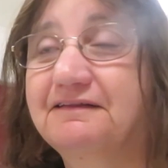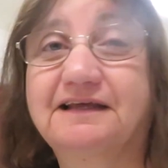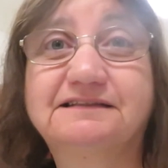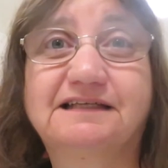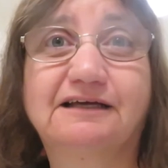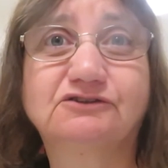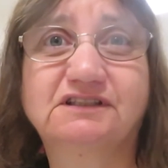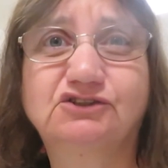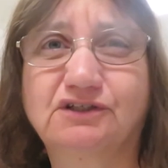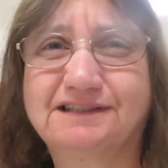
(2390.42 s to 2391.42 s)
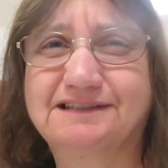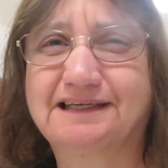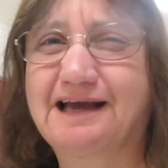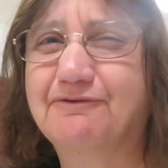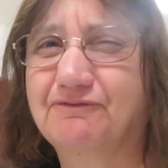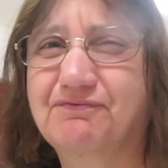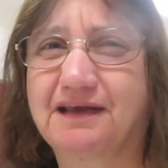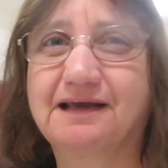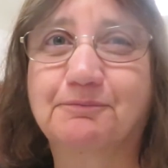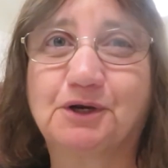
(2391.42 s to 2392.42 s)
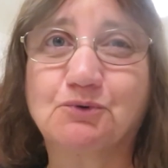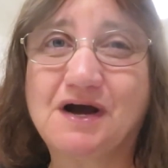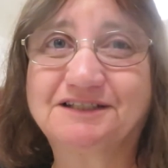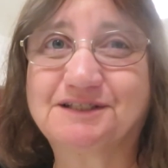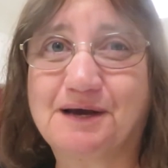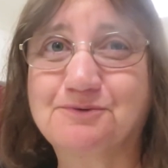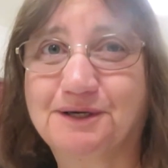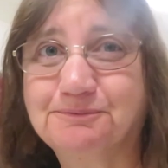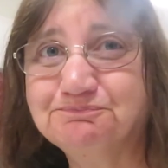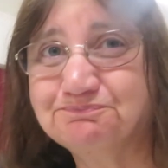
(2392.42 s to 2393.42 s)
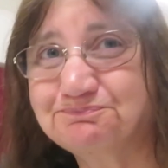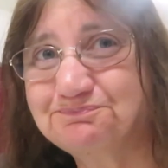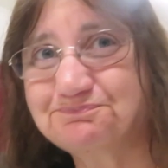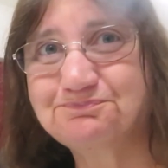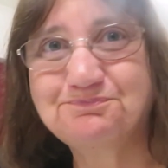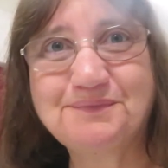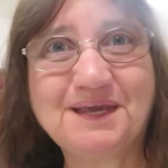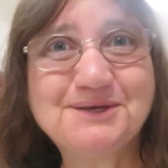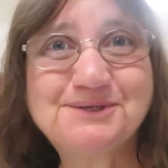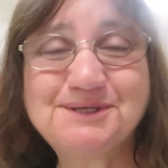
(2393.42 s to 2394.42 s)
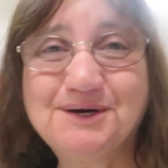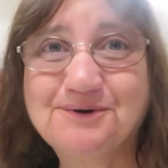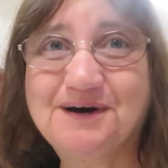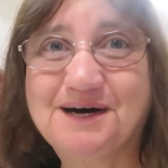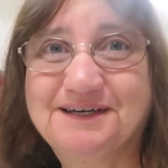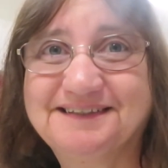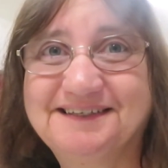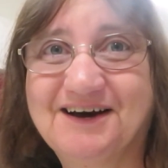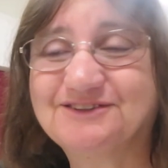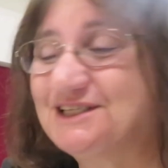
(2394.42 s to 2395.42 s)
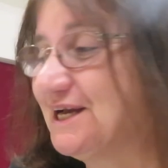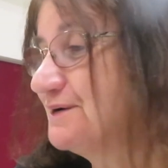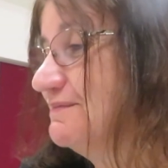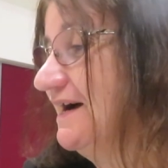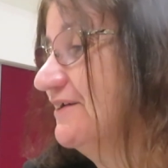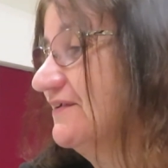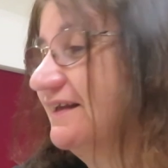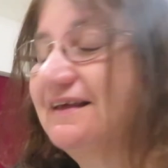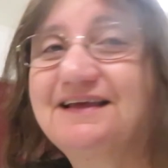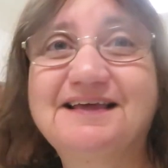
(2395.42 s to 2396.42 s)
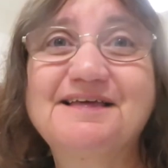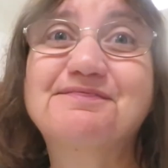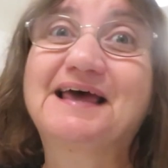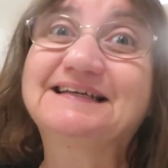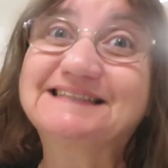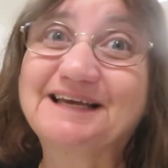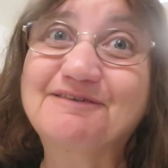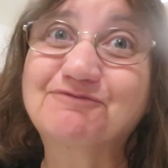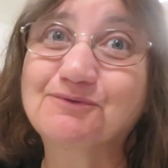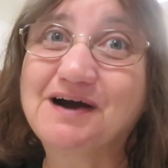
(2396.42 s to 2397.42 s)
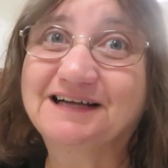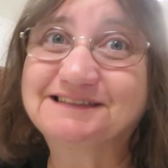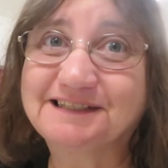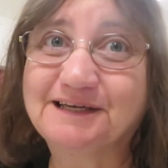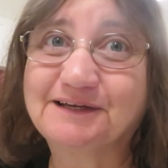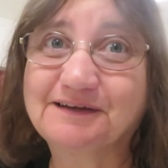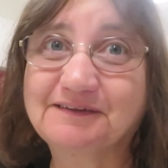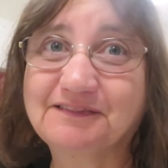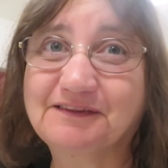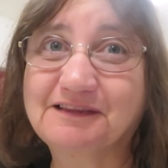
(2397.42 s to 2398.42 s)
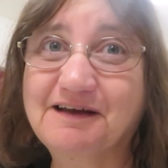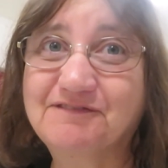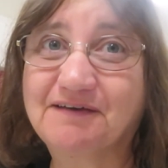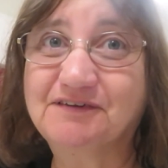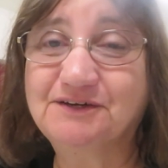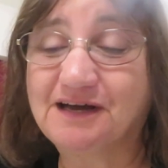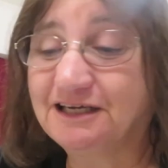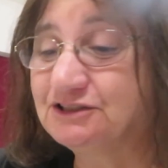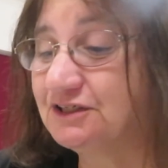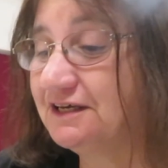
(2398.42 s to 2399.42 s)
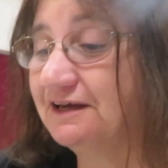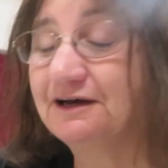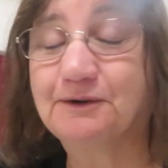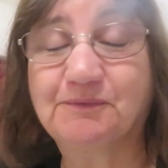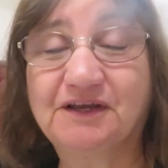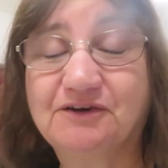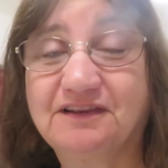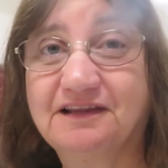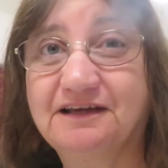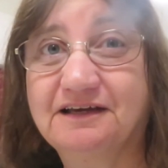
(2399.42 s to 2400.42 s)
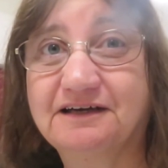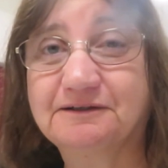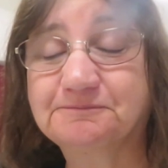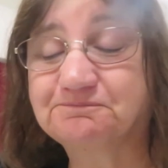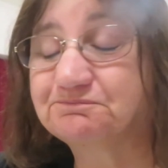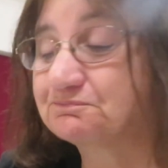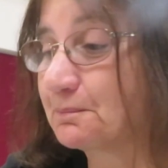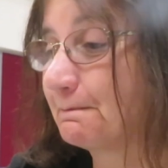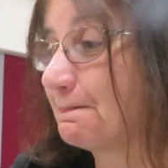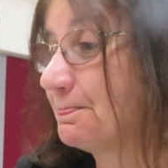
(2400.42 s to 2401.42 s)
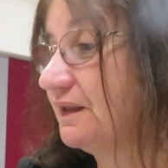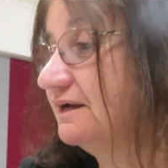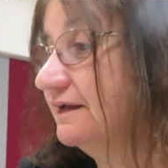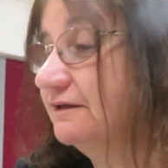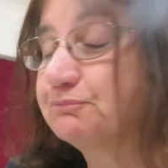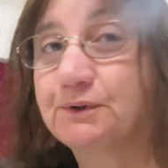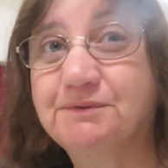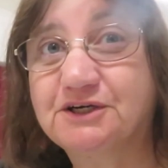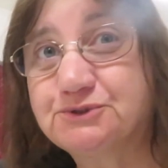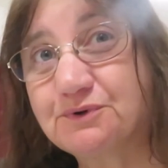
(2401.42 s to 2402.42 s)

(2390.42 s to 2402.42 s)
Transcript: That sounds interesting. I think I'm going to watch that one. So y'all check them out. Thanks again for watching. Love having you guys in the premieres